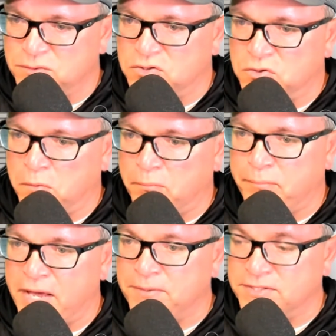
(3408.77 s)
he was doing
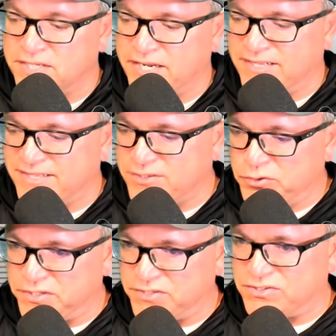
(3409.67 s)
babysitting
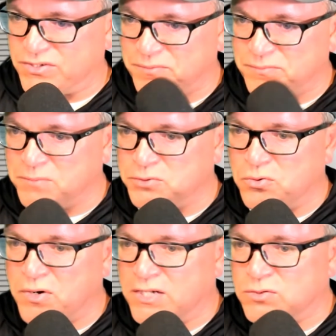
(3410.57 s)
duties, so I'm
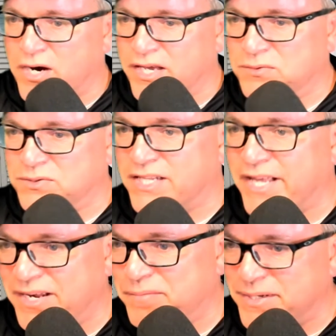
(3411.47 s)
sure that's why he was
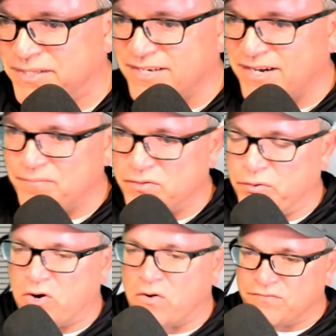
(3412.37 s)
late. But
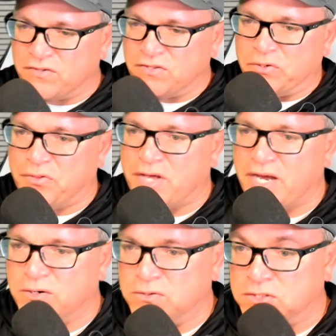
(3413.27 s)
we all have to deal with
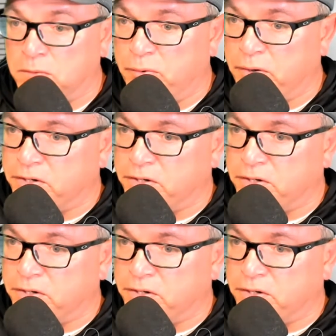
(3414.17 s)
that here at some